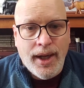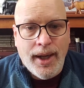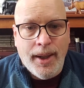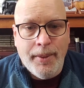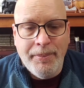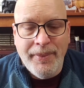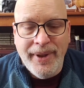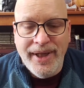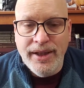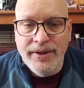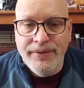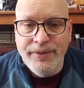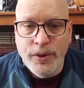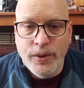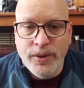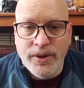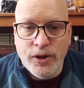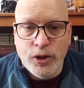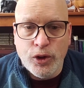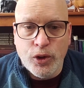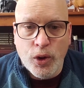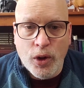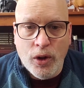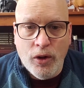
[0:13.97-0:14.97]
Many of you
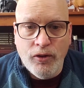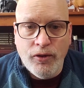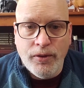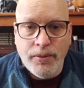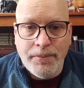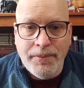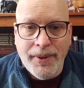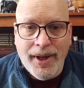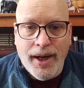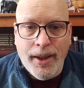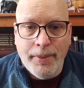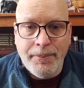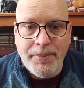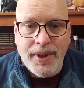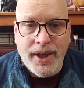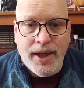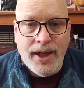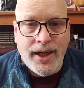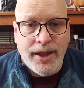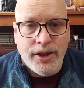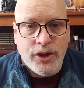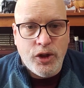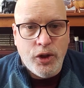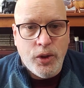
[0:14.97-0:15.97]
drove up
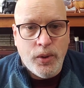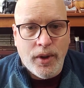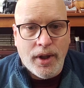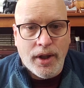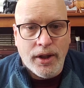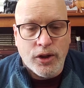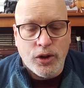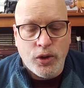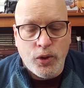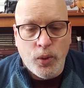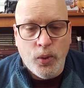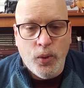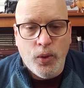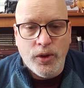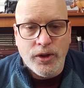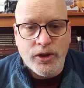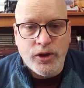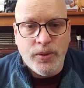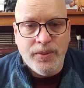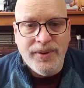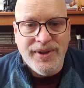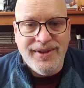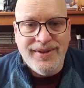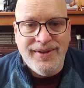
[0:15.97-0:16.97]
to our door
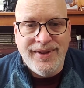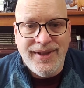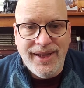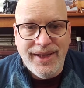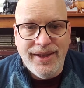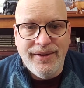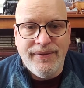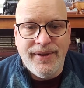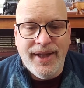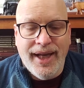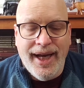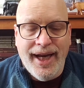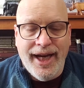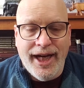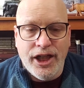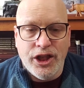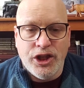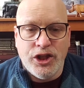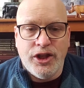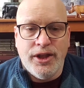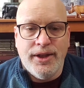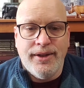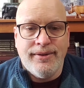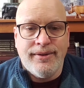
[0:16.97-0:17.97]
to receive the
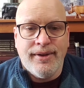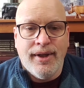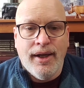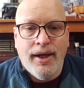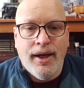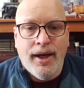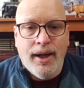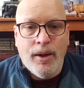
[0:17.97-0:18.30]
ashes.